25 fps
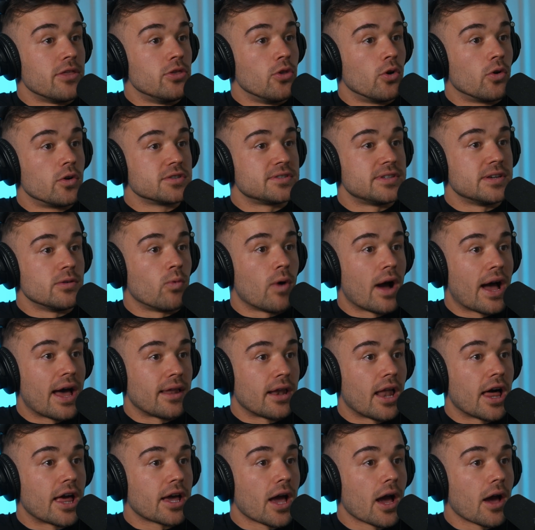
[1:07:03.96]
annoys you
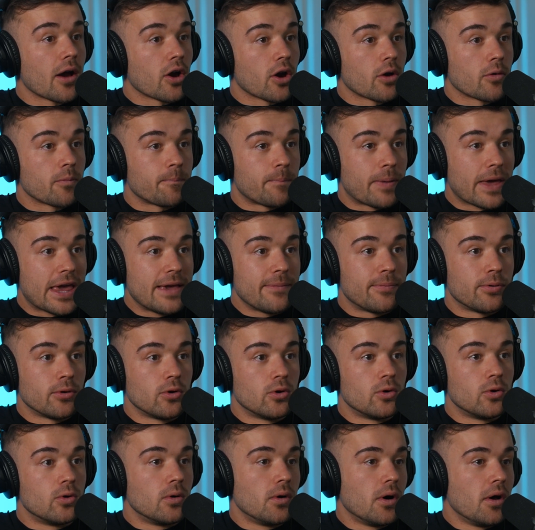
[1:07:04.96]
where like,
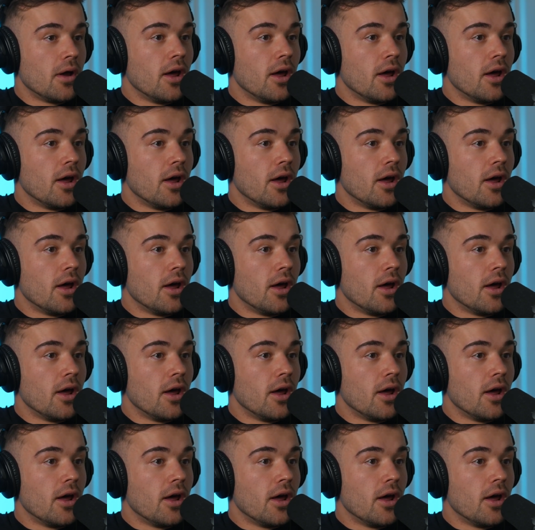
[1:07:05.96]
people